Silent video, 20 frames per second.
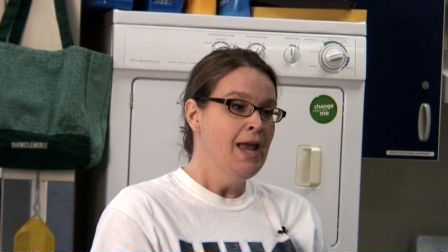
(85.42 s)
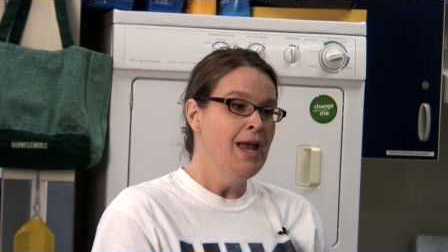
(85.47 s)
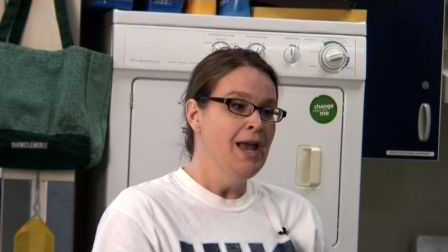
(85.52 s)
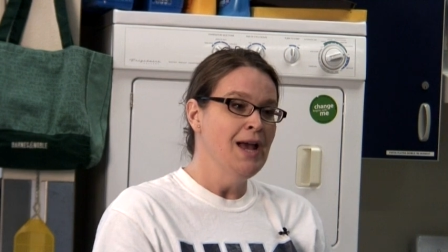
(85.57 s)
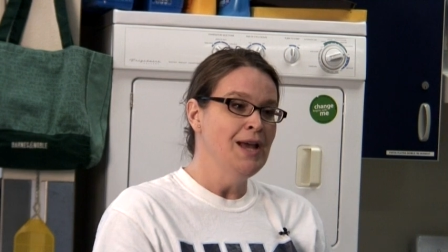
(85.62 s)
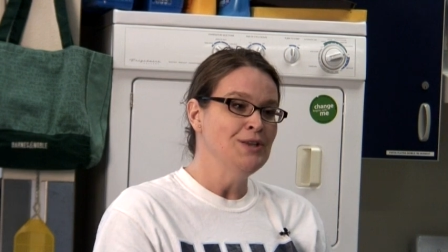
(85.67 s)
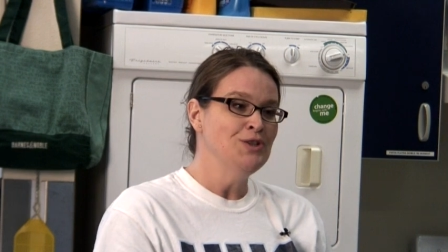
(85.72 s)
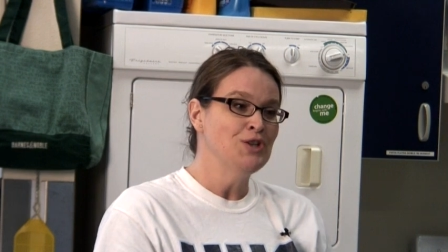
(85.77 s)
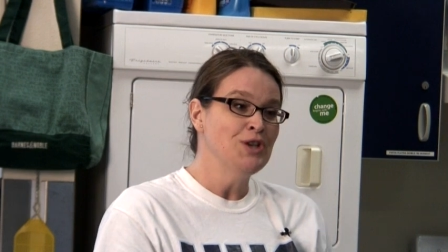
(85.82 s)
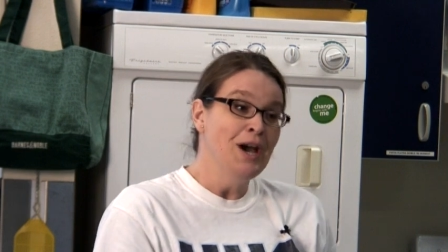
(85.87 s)

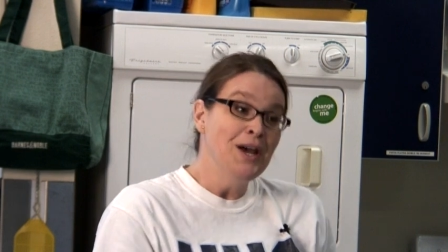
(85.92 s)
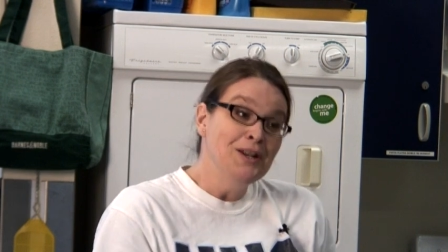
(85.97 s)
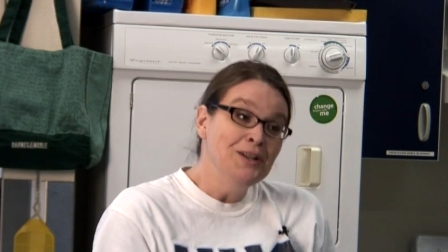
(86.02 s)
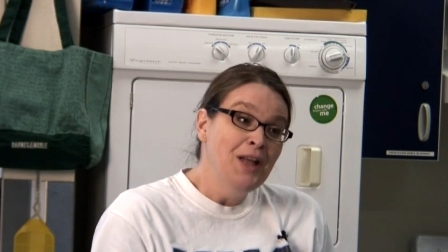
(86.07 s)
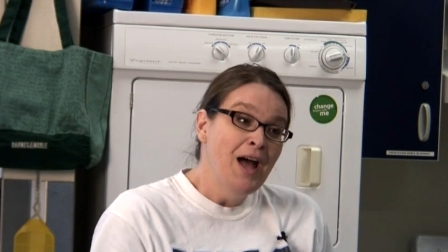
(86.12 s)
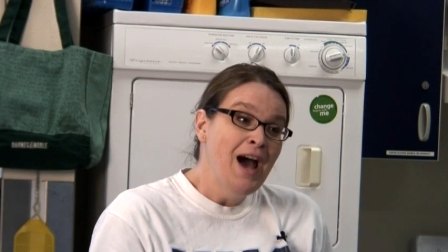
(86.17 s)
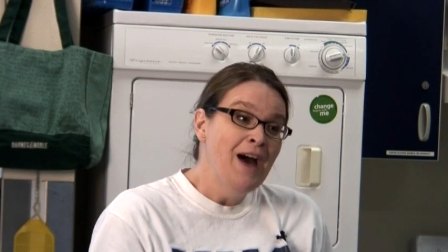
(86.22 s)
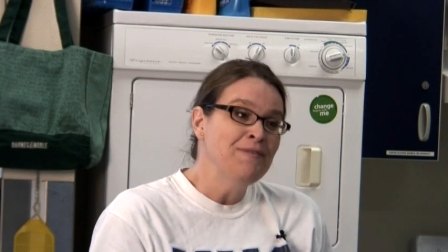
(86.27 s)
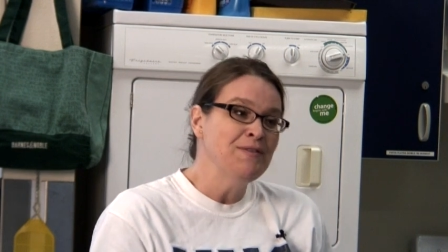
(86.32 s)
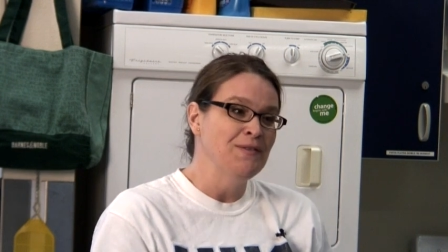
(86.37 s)
And she kind
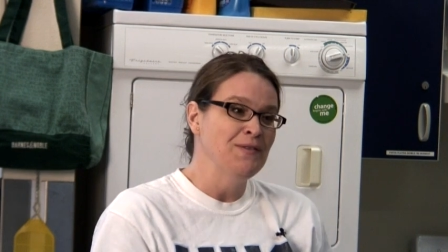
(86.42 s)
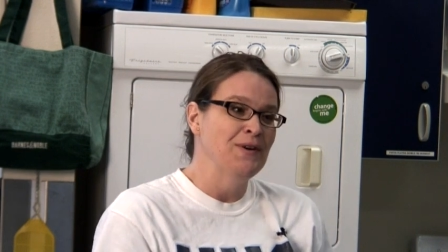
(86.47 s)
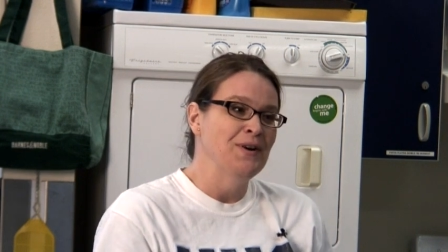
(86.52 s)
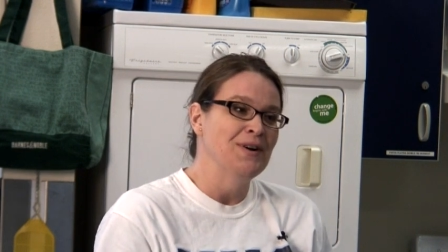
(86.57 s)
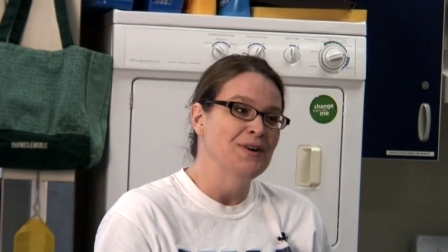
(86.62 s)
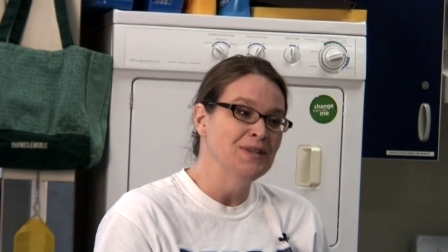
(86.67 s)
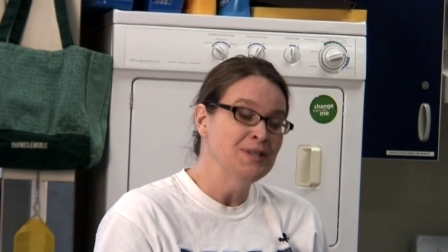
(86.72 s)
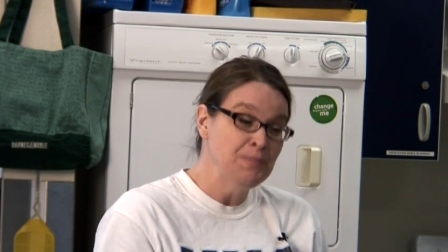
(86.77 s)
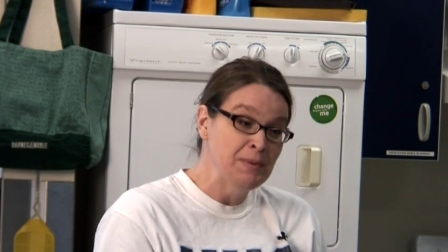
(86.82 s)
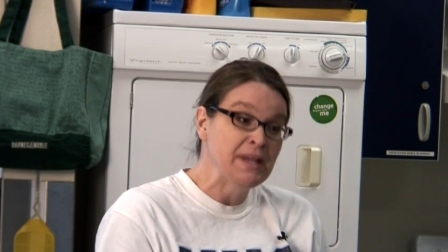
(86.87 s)
of laughed at
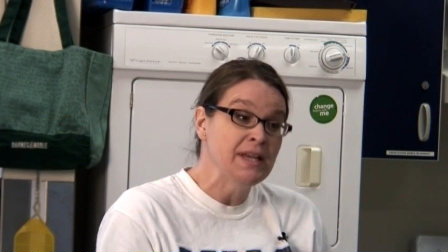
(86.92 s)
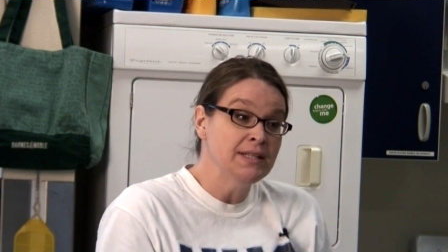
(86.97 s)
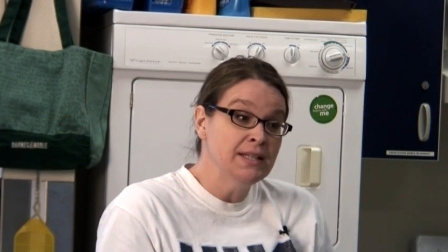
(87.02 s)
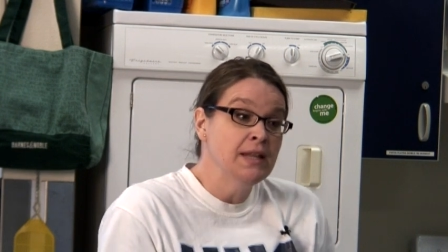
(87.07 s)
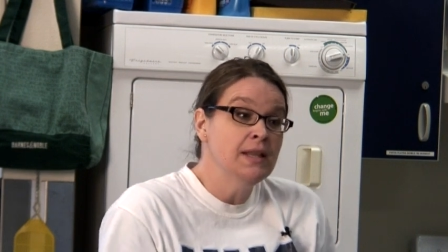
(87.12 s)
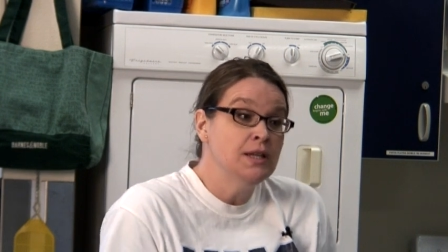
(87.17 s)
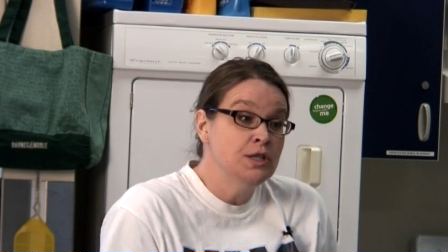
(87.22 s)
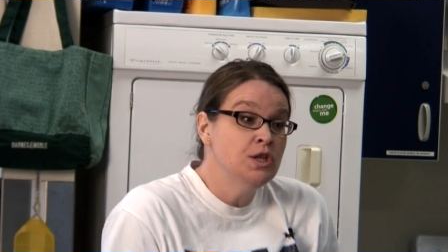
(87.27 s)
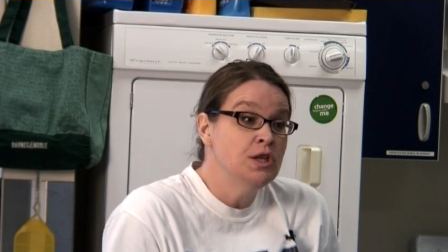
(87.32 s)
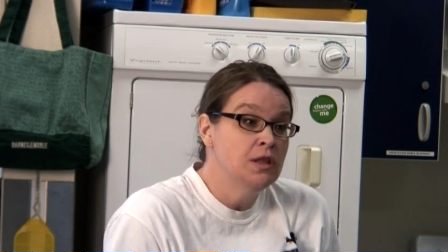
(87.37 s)
first because
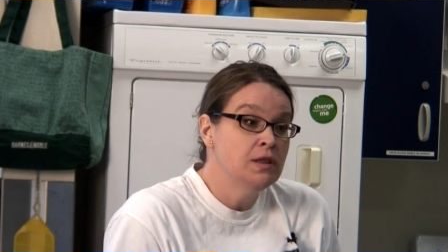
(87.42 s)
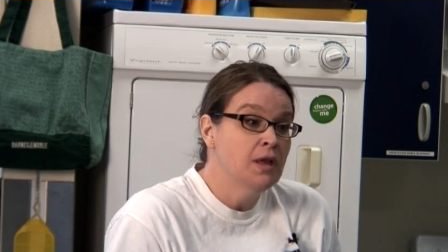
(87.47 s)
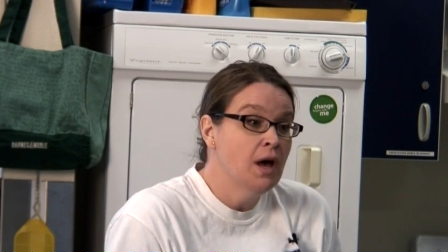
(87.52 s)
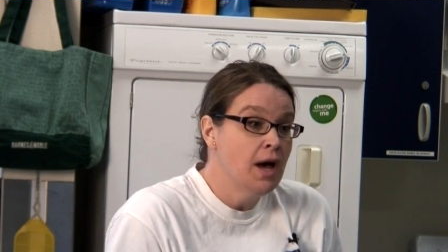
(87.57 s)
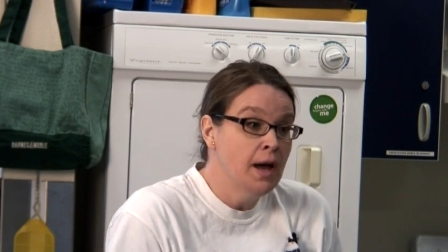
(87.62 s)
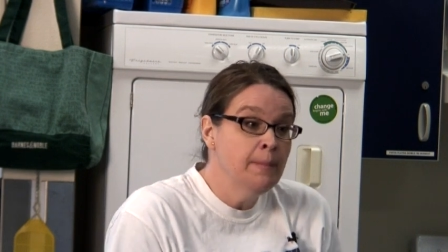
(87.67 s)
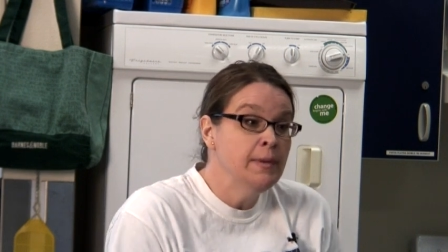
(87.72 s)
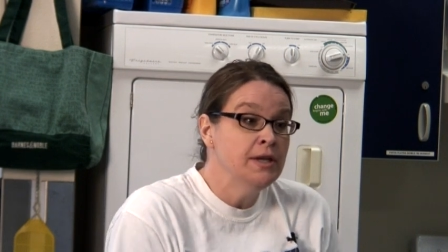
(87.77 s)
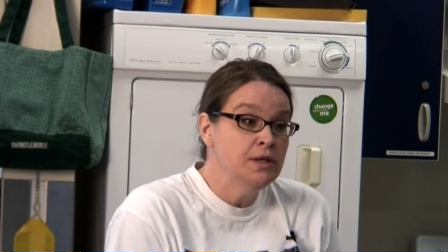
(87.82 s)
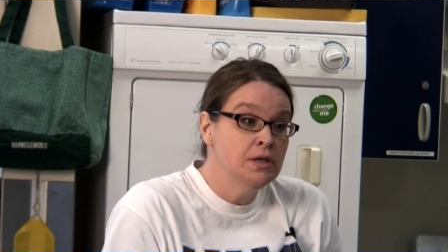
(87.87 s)
I think she
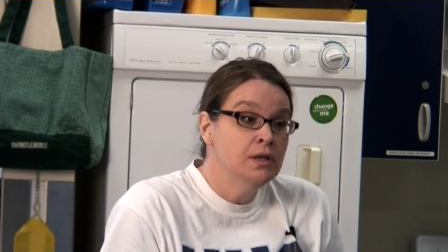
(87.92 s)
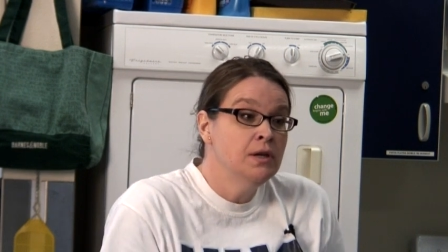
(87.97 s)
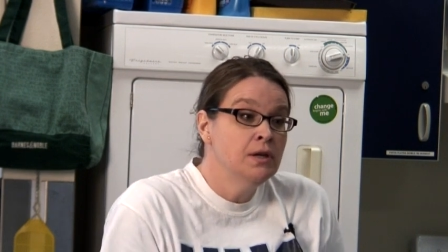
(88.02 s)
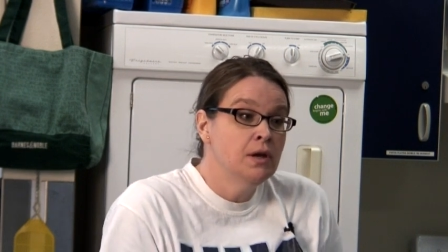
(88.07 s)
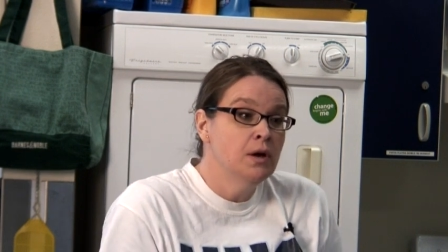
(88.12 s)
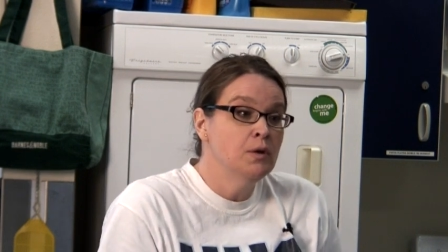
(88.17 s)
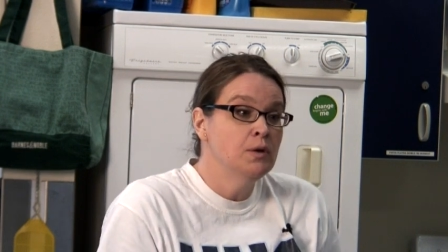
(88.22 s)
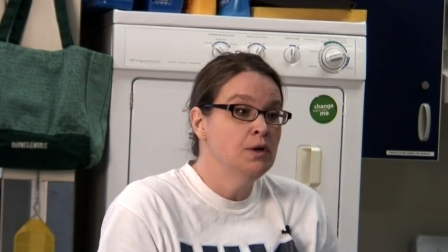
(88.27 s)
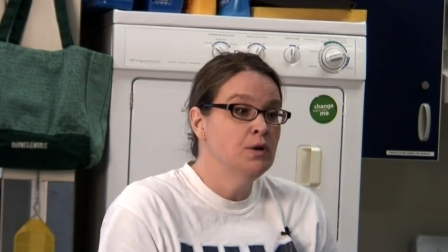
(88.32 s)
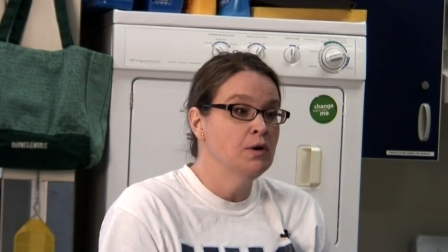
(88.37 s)
thought, I mean, you
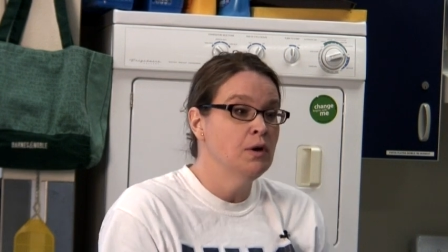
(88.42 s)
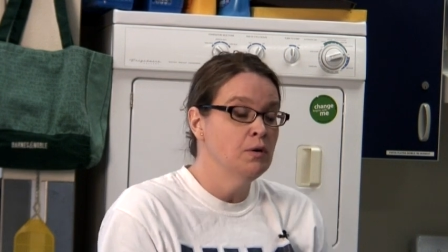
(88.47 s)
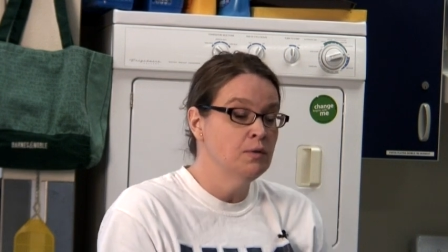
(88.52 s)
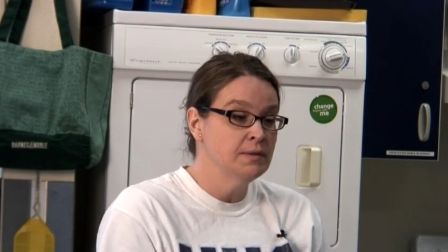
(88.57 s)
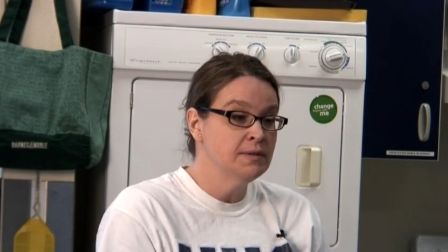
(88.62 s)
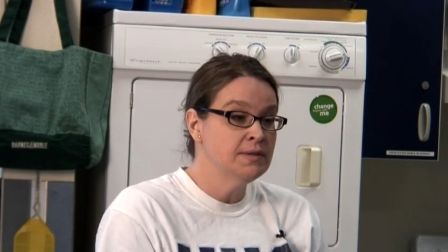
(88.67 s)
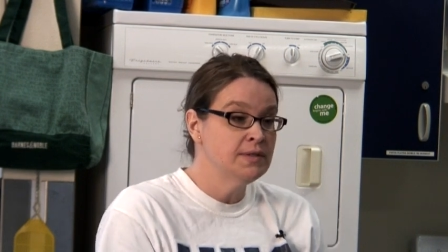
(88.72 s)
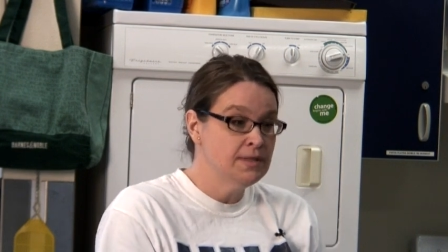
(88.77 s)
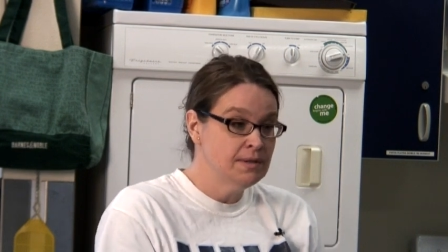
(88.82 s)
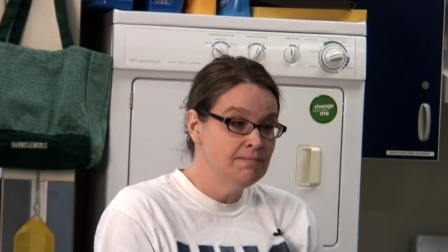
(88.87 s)
know, you don't